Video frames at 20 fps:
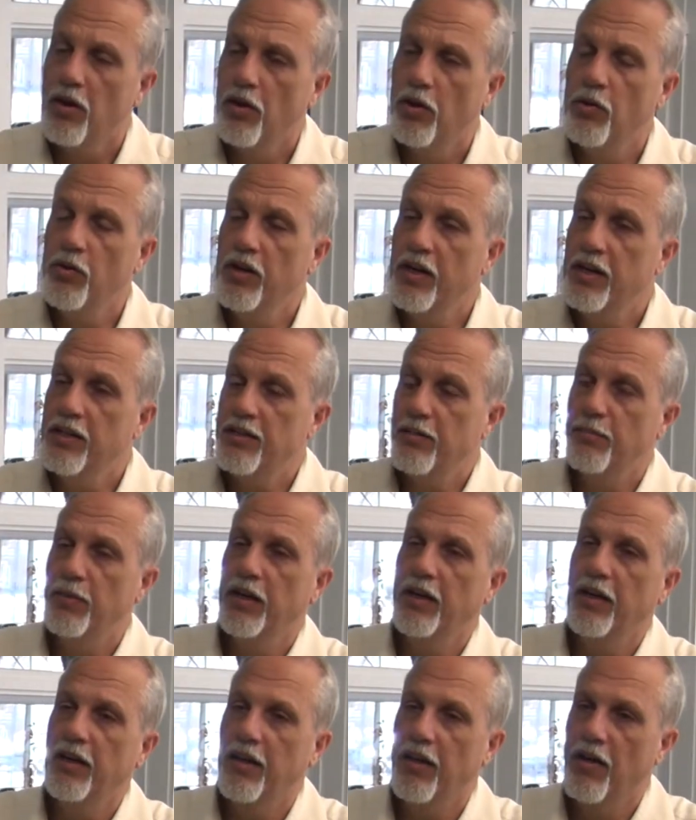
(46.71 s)
Who needs a
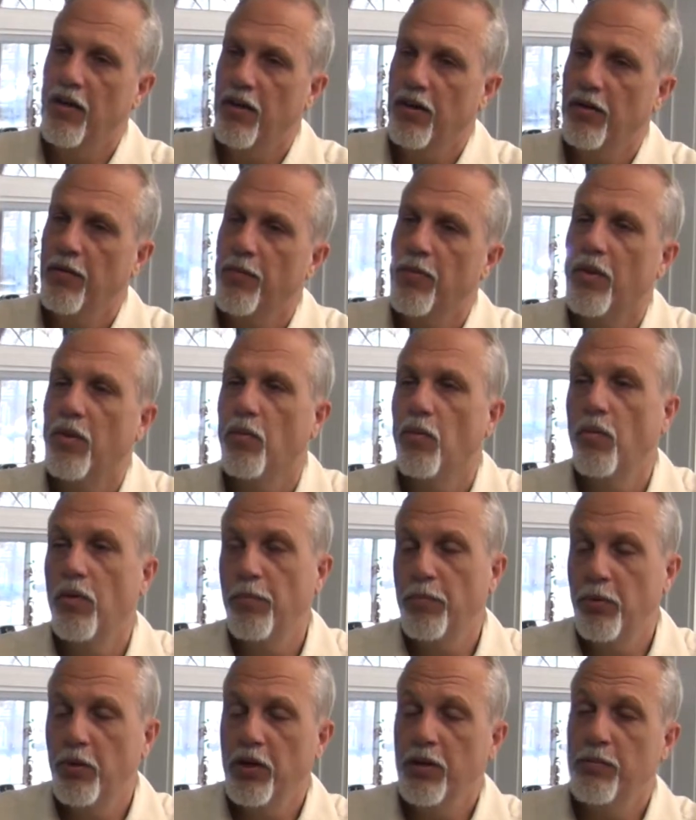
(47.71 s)
BDR?
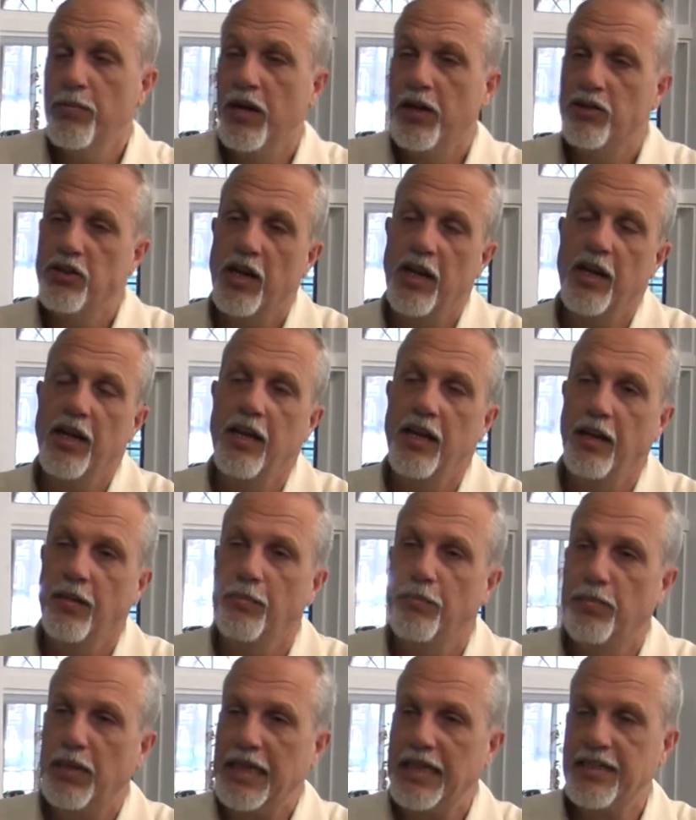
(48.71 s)
Well, pretty much any
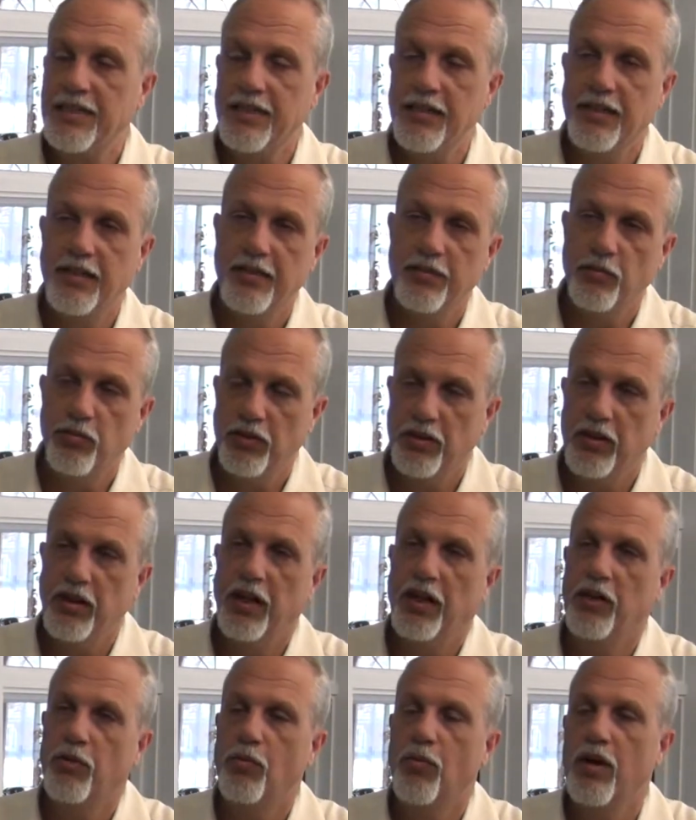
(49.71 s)
business would
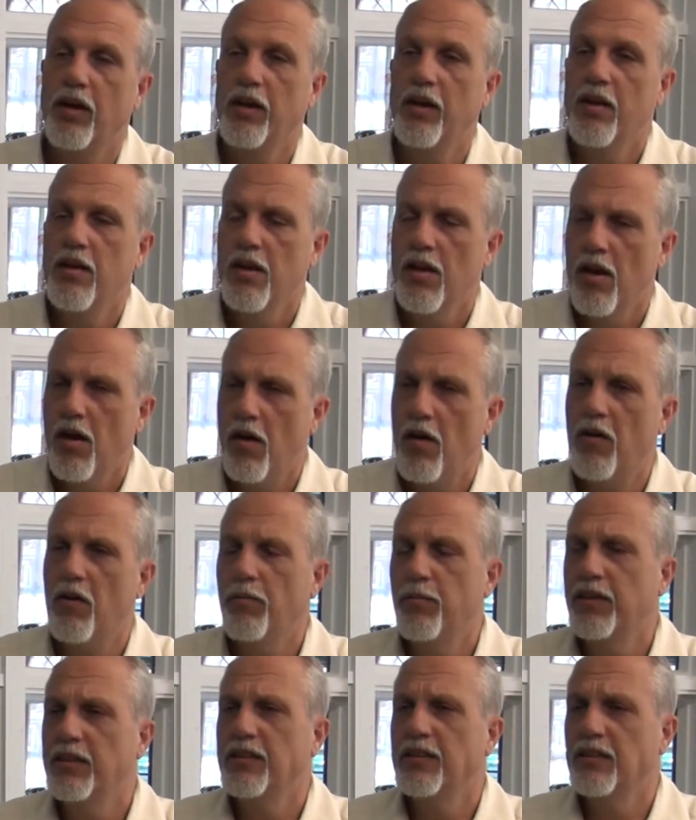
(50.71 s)
need one.
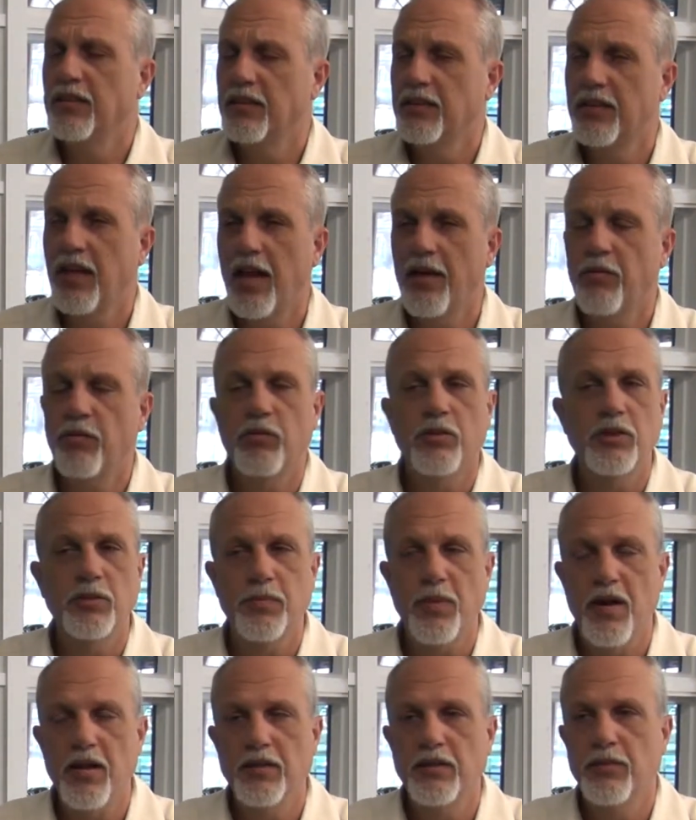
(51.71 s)
All businesses have a
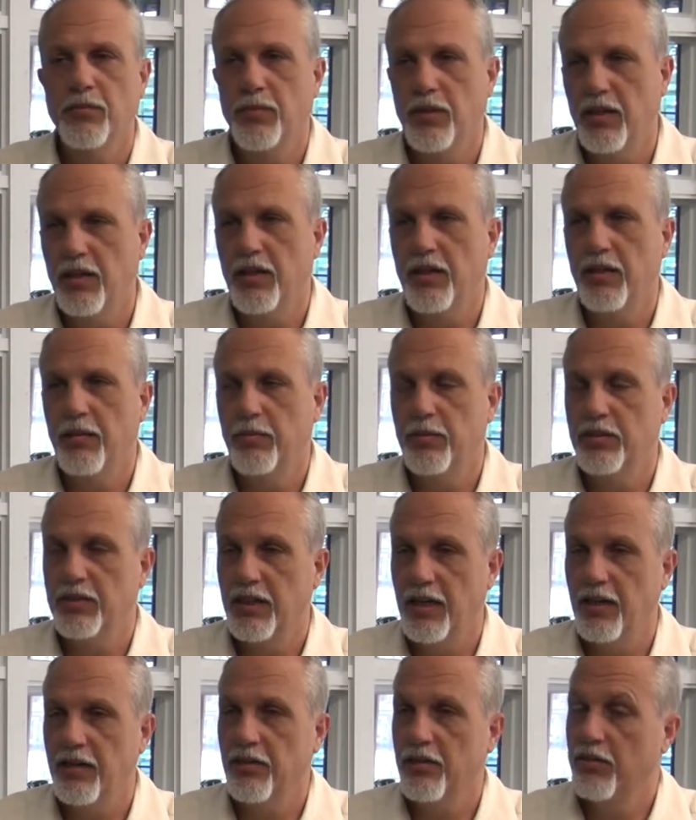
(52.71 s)
responsibility to
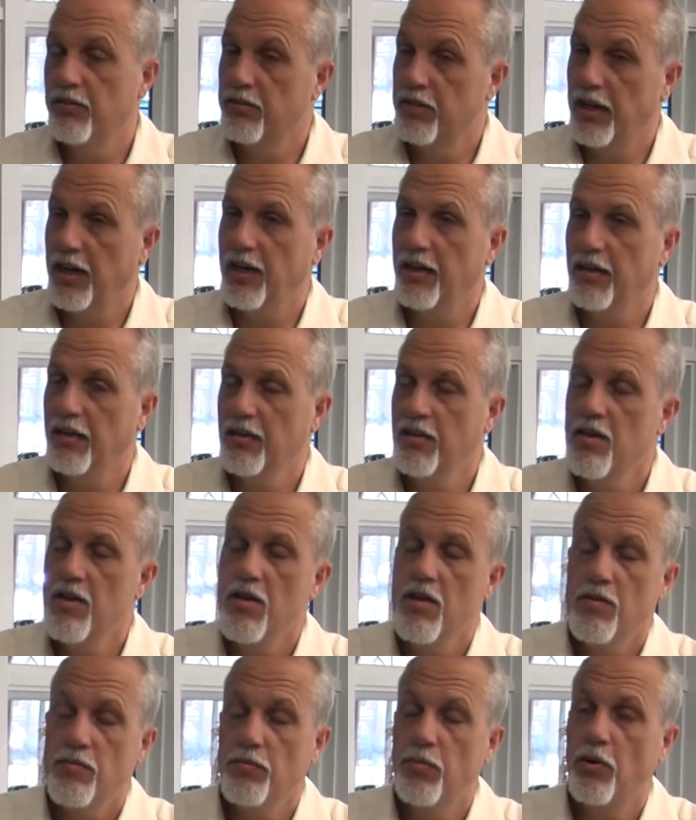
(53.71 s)
protect their data,
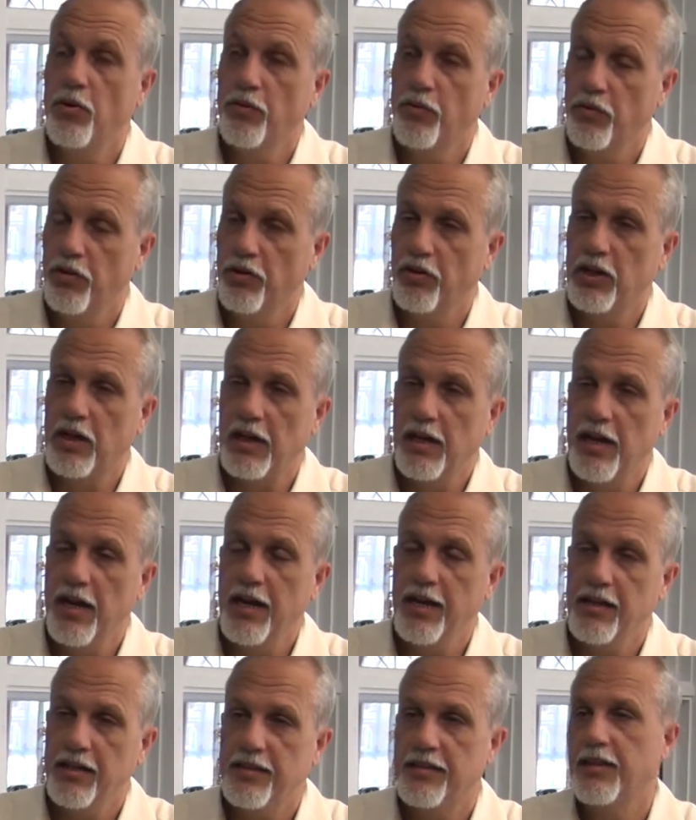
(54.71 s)
both for their
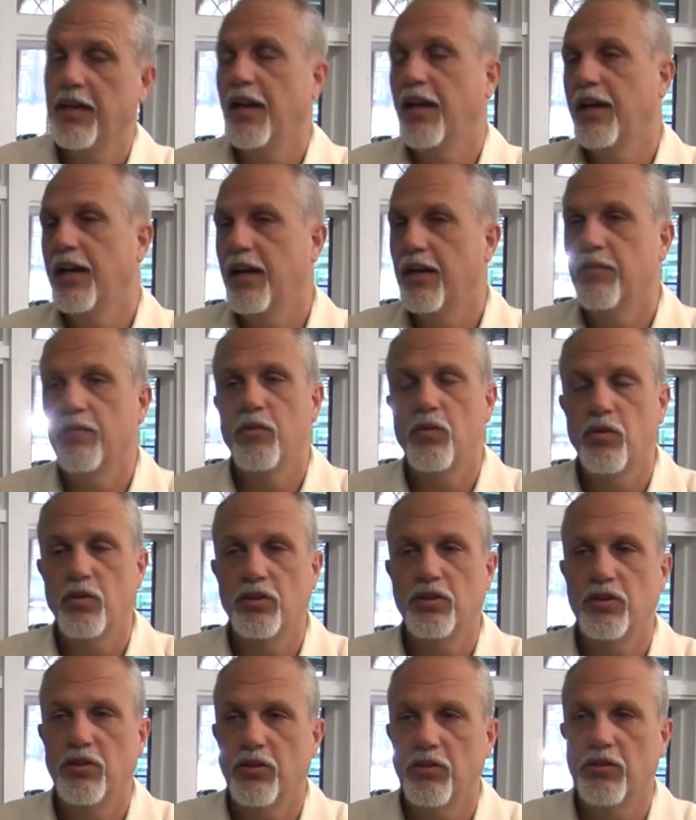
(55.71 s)
clients' sake and, of
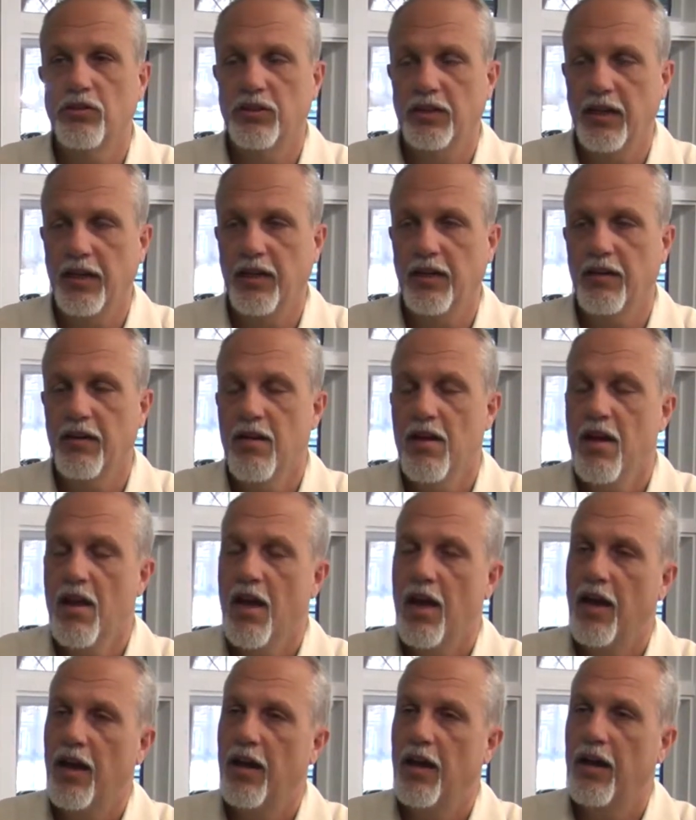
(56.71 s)
course, their sake.
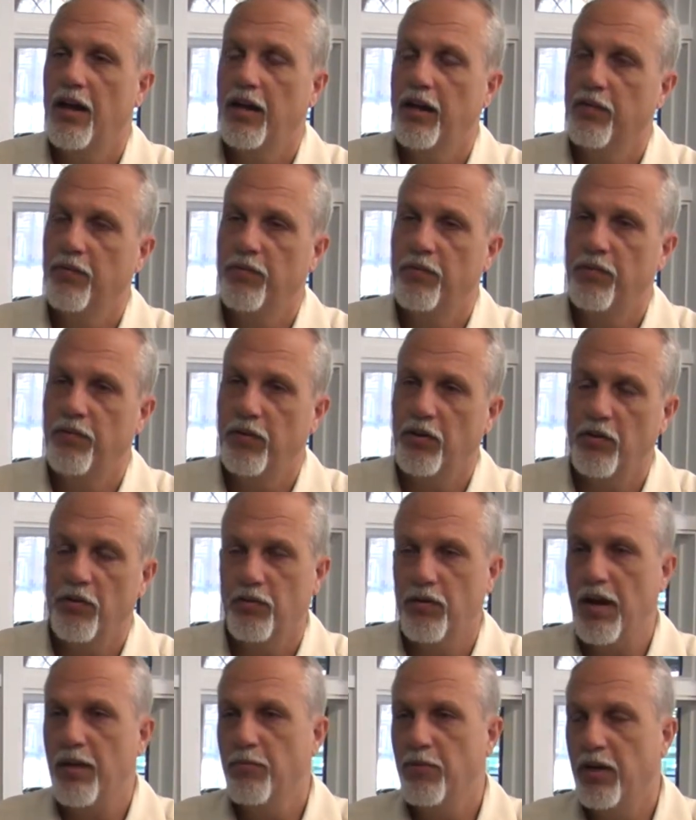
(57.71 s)

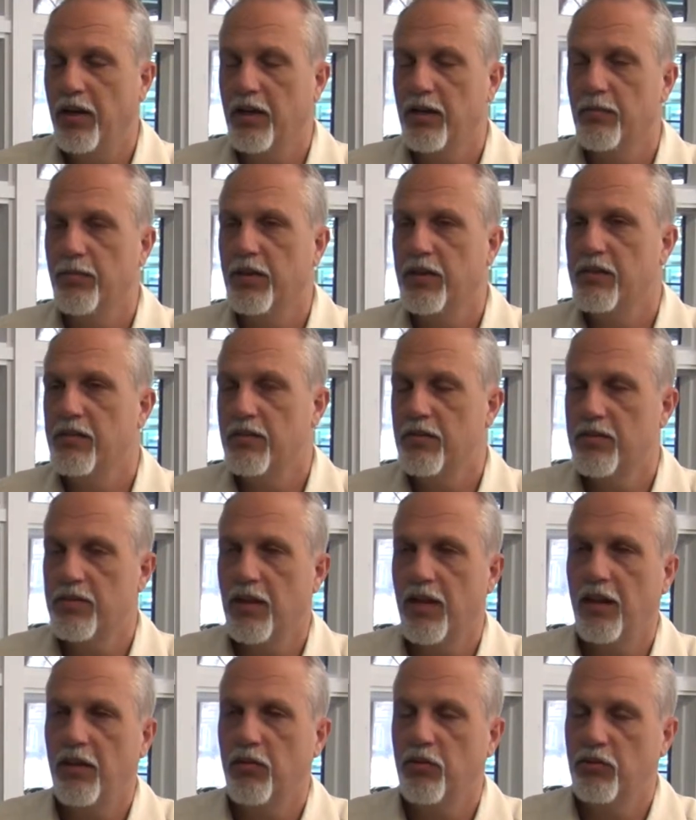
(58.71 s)
If I'm running a business
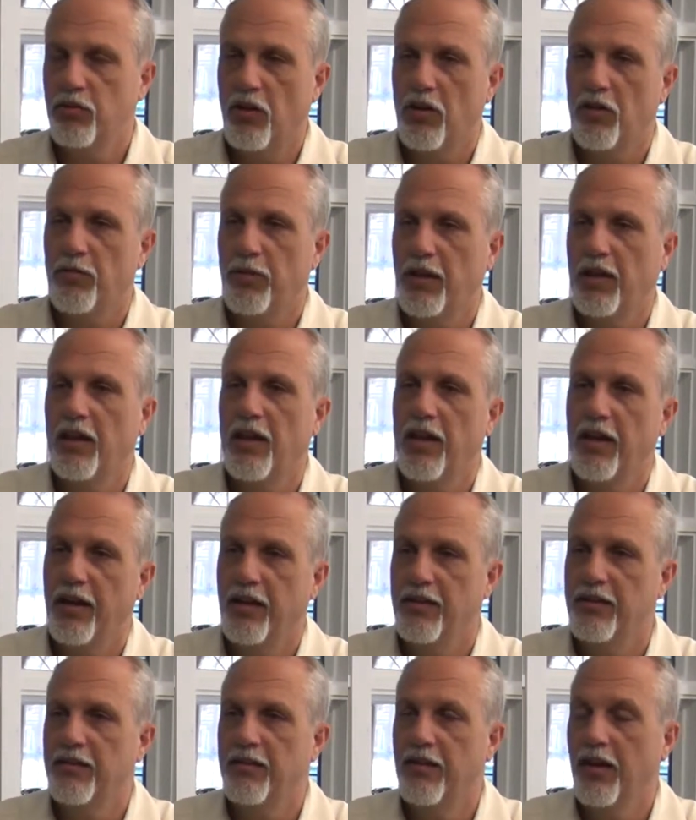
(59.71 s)
and I lose all of my
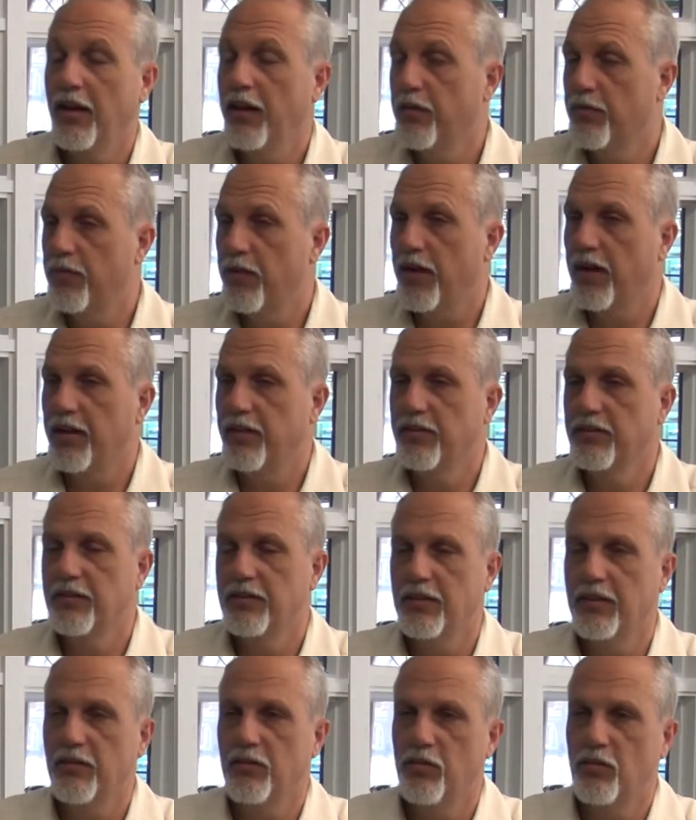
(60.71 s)
clients' data
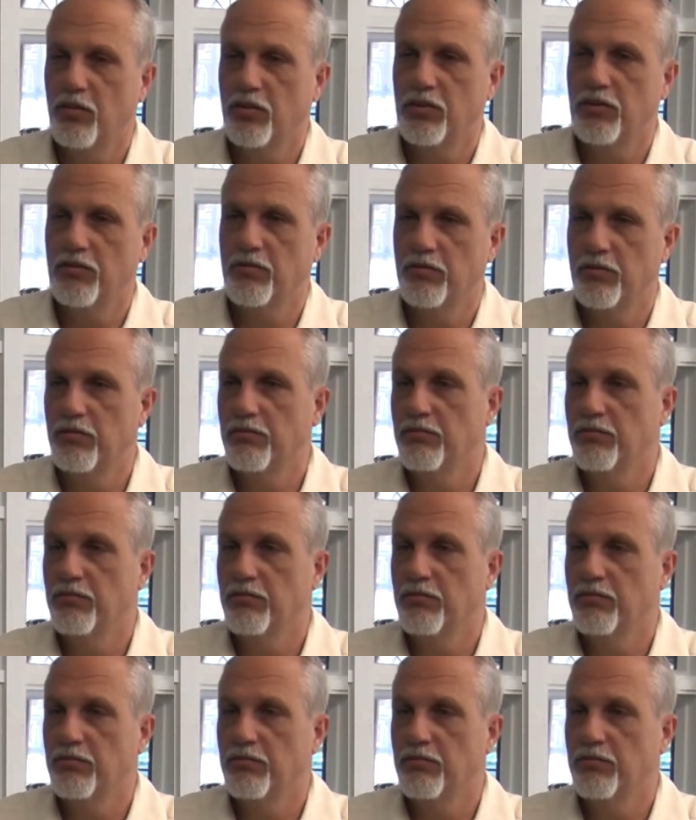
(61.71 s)
files, then, of course,